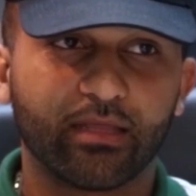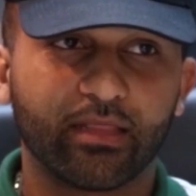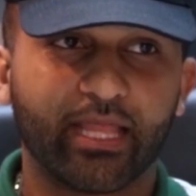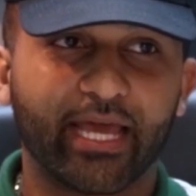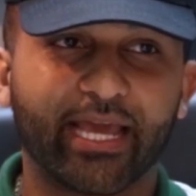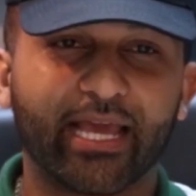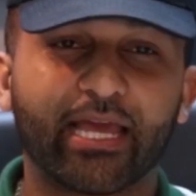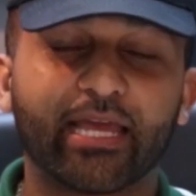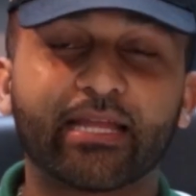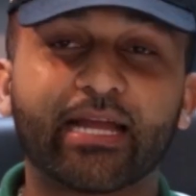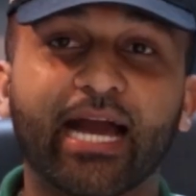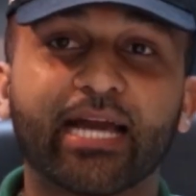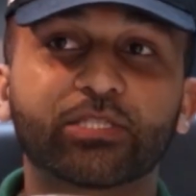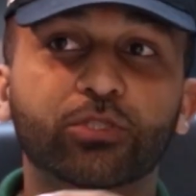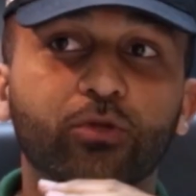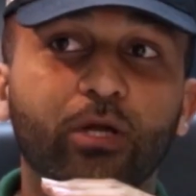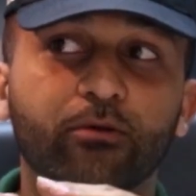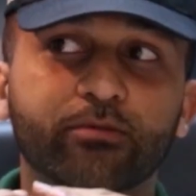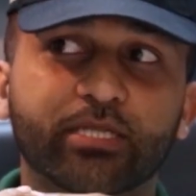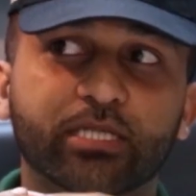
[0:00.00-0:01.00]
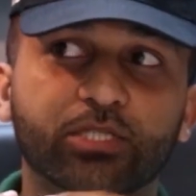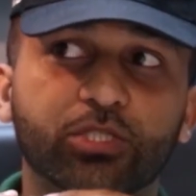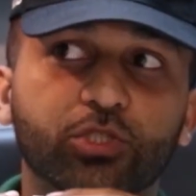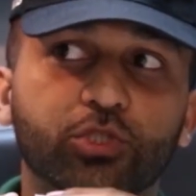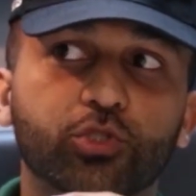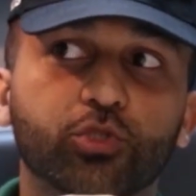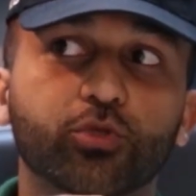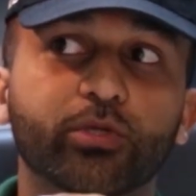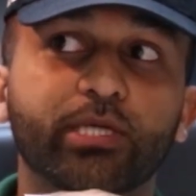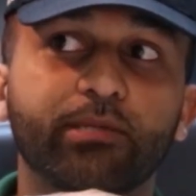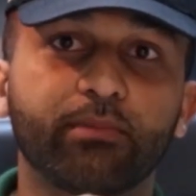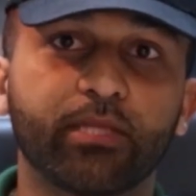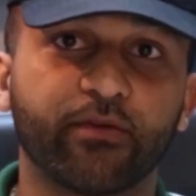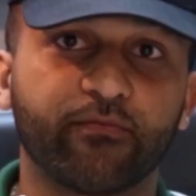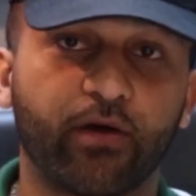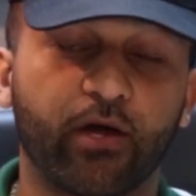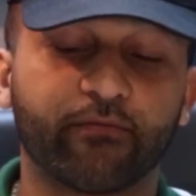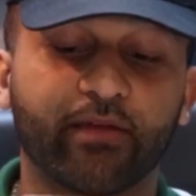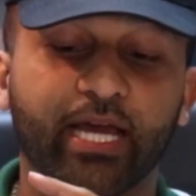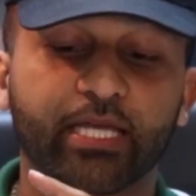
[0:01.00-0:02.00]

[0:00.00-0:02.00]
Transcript: Like, in high school, I was extremely involved.